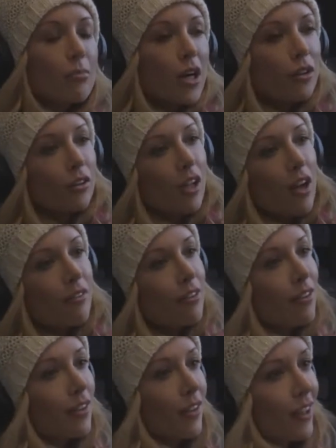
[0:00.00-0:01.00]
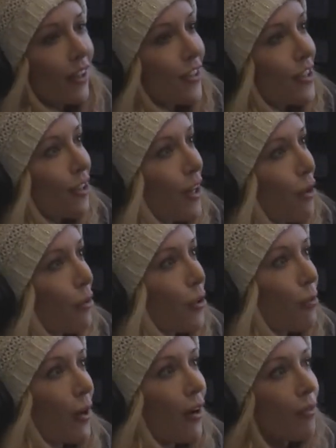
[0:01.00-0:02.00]
Modern Love. And so I wrote
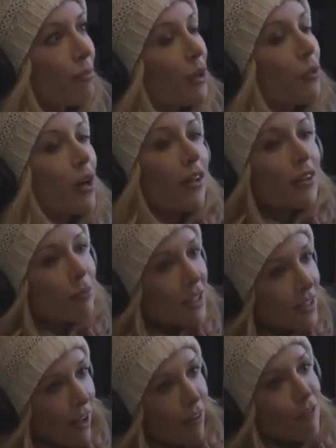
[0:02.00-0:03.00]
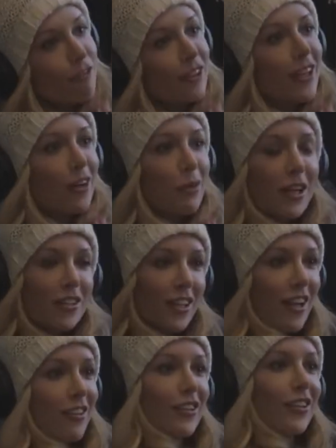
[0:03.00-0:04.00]
about Manuel and myself and how we got
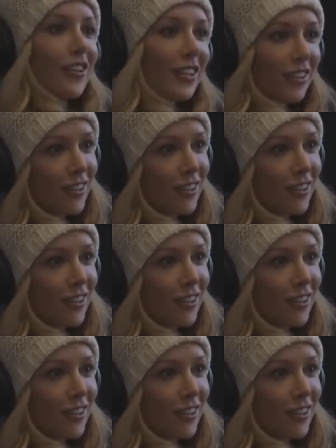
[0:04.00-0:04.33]
together and